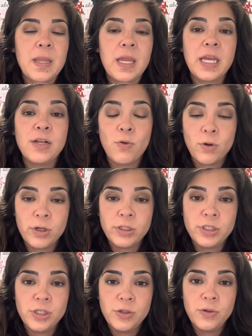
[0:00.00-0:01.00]
In order
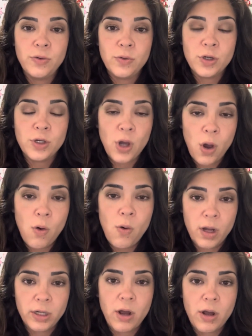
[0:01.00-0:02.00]
to go
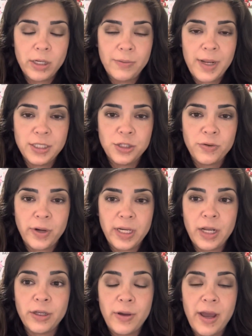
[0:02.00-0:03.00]
on Haunted Mansion right
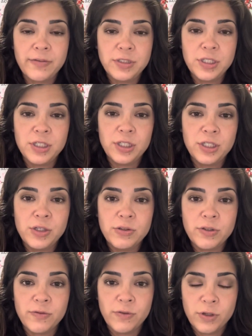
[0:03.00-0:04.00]
now, you have to
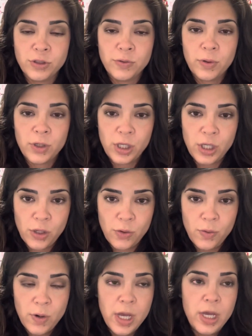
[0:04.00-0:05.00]
use a virtual
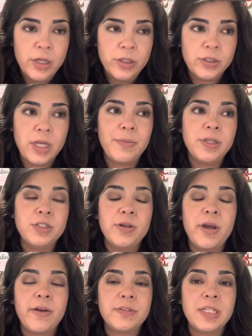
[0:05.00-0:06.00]
queue. So that means you
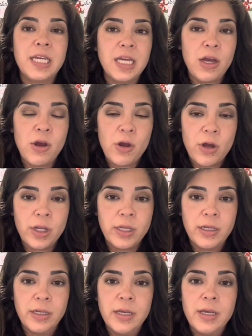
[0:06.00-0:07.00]
have to get
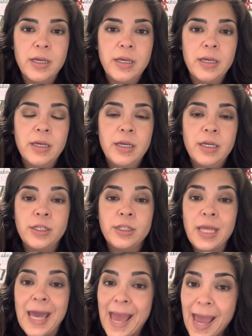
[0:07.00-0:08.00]
on
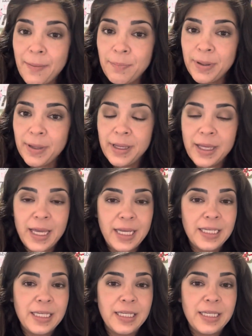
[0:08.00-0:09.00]
the app and